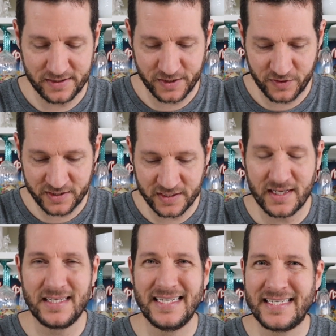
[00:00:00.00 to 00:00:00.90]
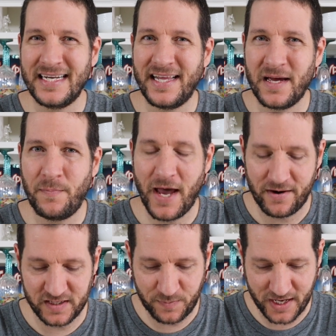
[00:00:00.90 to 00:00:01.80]
So this is a Disneyland
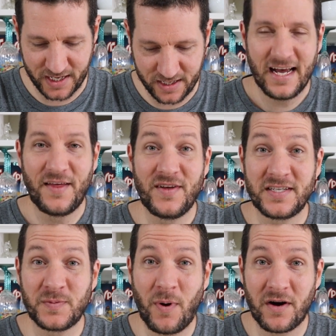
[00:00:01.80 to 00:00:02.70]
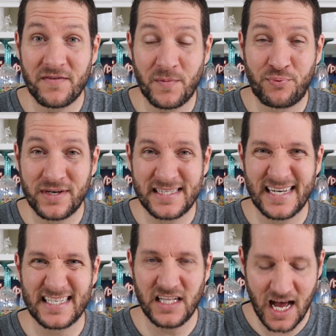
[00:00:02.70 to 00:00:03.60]
Paris pin, and this is part of the
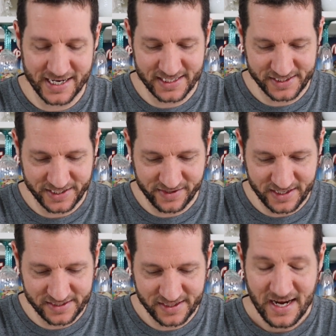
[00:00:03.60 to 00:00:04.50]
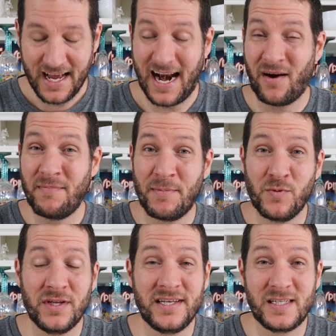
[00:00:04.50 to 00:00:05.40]
Princess Locket series. And I remember
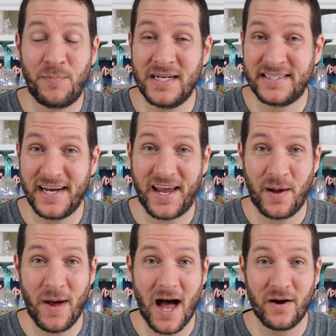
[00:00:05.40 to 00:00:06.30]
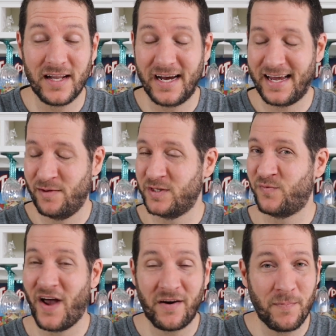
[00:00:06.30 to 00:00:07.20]
when this pin set came out, like, it was
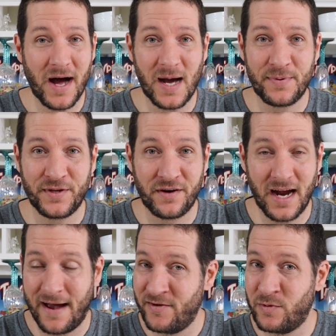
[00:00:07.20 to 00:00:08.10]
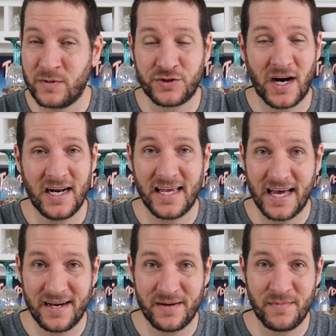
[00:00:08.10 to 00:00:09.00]
very popular, everyone was trying to
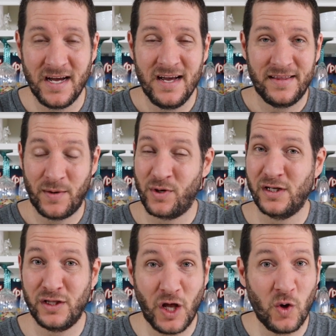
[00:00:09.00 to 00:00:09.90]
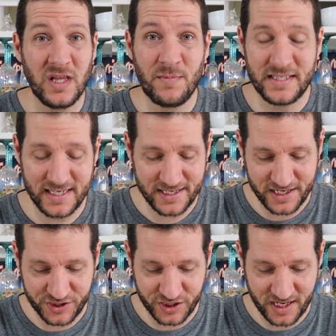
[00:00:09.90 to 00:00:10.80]
get them. They were a low limited
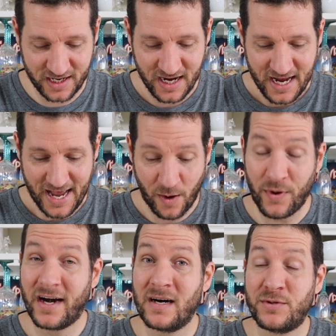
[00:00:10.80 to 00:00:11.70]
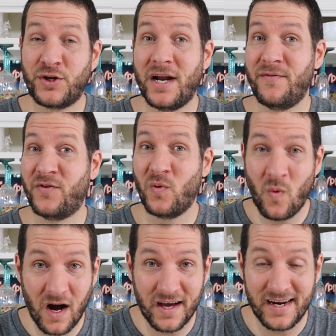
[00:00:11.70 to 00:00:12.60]
edition, and we ended up trading for
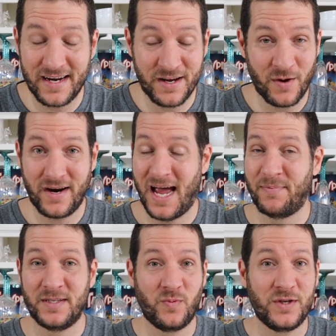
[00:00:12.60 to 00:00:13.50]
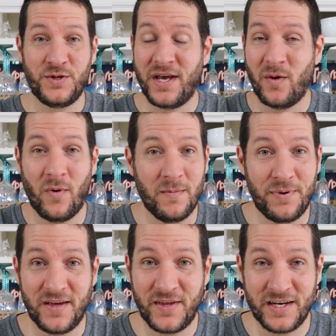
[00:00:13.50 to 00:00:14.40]
one, and you know what happens once you get one
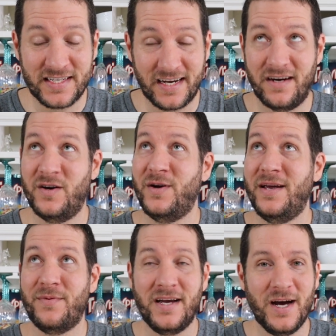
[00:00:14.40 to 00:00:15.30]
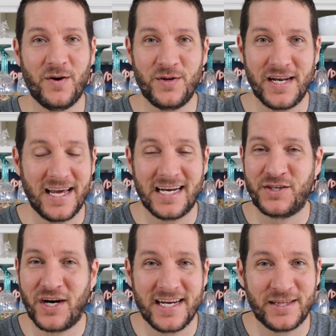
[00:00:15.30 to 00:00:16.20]
pin, then it's like, oh, here we go. Now you gotta
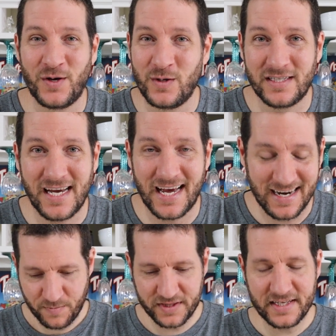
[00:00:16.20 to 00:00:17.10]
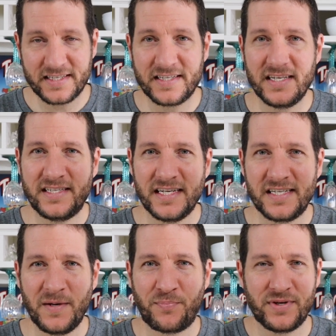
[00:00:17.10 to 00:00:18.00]
try to get the whole set. But this is the
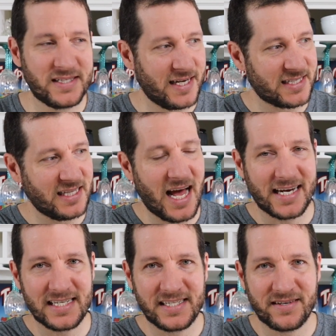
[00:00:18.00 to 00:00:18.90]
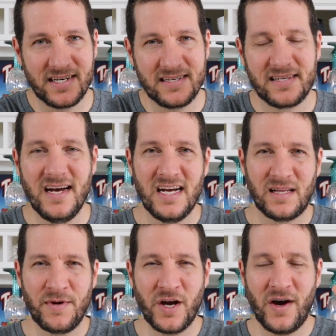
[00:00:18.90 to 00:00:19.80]
Disney Princess Locket series.
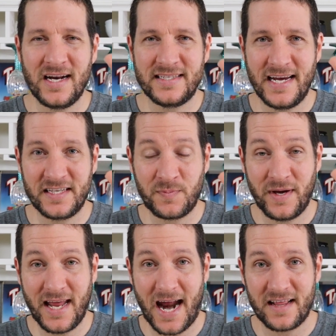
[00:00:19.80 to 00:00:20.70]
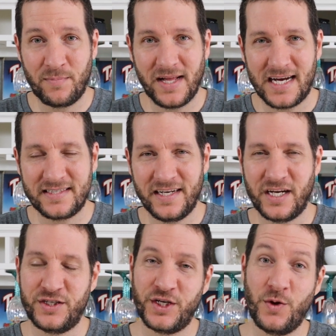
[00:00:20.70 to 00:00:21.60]
Let me go ahead and take this pin out of the plastic
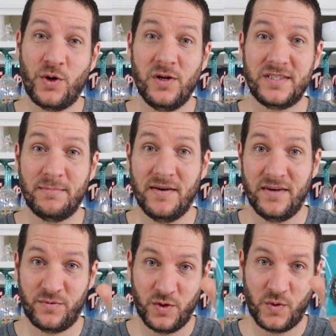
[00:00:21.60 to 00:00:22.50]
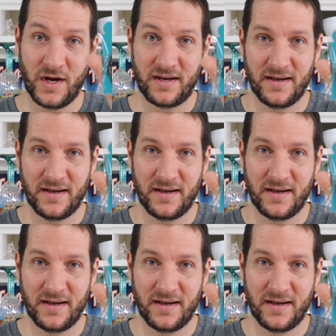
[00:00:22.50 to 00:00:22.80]
and show you a close-up of it real quick.